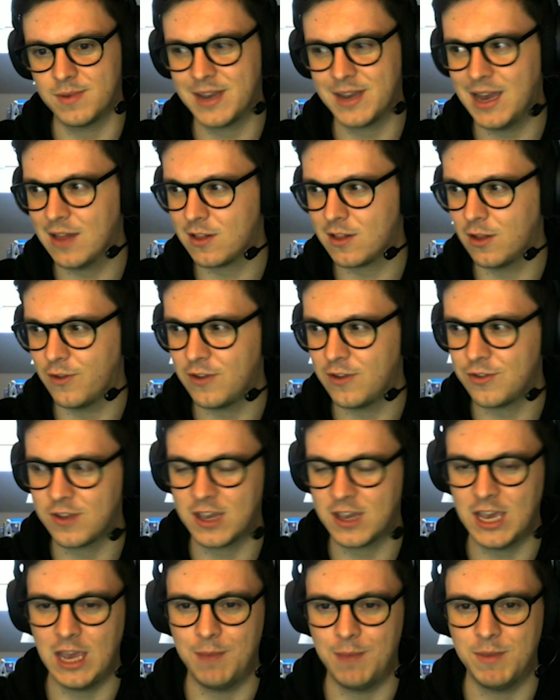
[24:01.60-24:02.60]
can't close out the
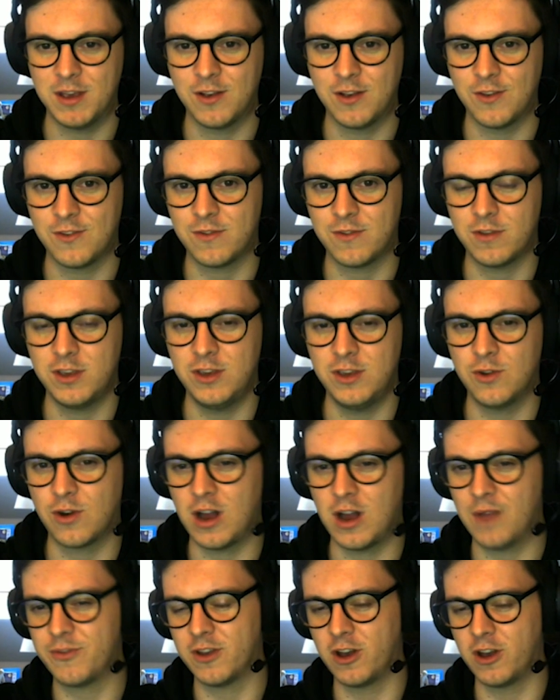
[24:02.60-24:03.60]
game because you're
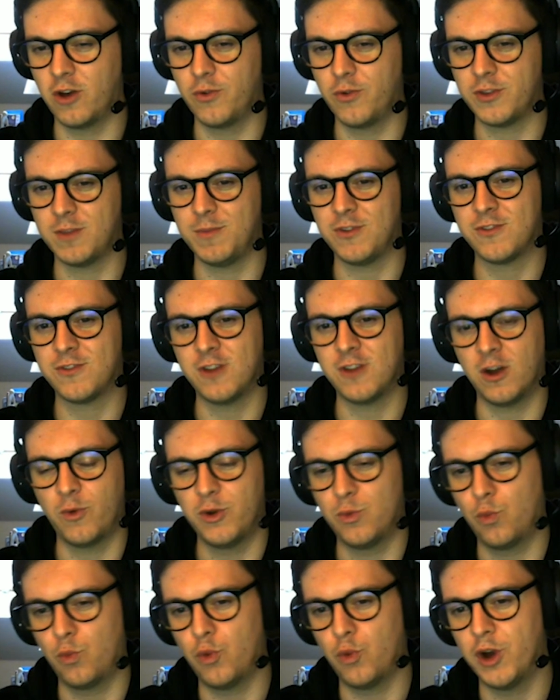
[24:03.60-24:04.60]
often going to be stuck with
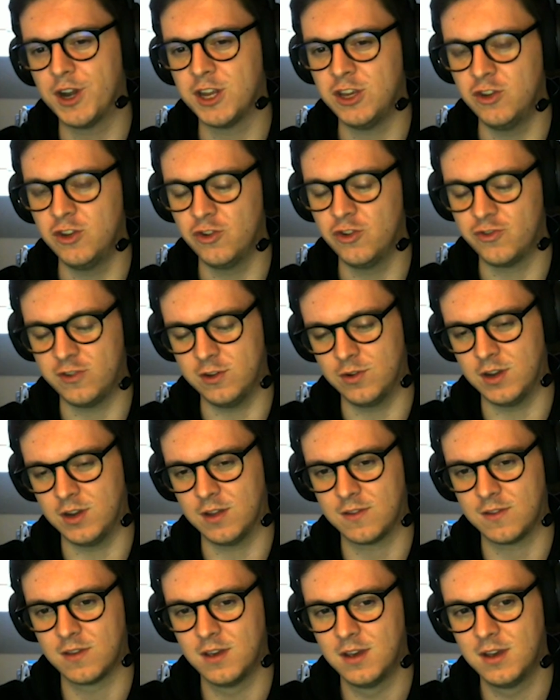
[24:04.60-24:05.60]
one huge unit,